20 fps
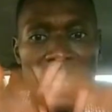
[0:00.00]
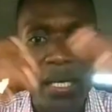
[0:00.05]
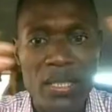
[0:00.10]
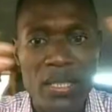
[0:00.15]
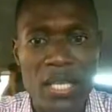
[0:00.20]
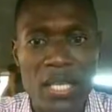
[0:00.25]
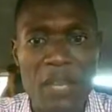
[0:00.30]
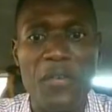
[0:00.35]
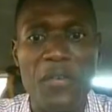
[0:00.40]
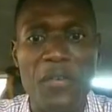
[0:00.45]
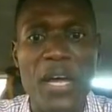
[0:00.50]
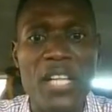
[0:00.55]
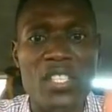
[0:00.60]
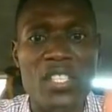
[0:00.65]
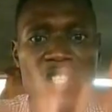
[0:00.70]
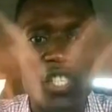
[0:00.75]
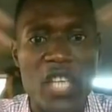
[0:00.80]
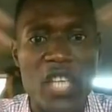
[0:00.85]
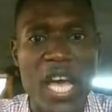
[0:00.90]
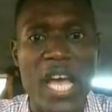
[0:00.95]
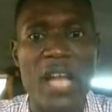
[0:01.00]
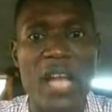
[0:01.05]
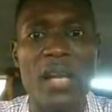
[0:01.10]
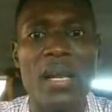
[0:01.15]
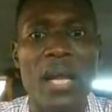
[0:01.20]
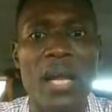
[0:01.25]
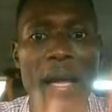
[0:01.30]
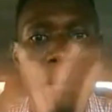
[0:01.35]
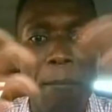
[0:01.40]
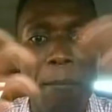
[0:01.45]
different shell
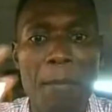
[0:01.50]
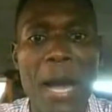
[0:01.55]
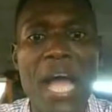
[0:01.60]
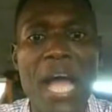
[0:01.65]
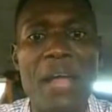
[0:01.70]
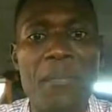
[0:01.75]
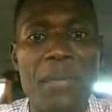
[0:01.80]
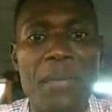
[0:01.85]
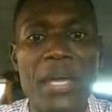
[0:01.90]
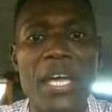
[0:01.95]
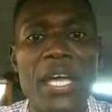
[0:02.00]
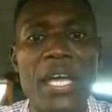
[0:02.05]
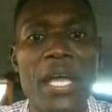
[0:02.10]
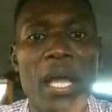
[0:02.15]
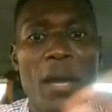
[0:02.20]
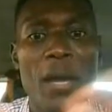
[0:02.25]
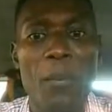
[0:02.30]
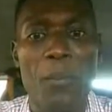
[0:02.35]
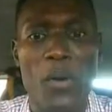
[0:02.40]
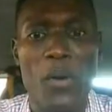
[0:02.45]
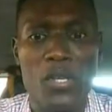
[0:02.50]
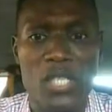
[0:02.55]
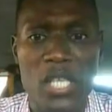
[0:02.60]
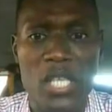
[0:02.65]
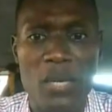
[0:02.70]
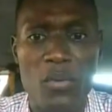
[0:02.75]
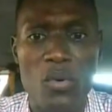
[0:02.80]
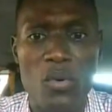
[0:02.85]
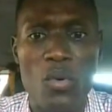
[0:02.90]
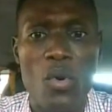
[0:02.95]
might be
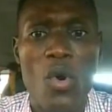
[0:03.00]
possible.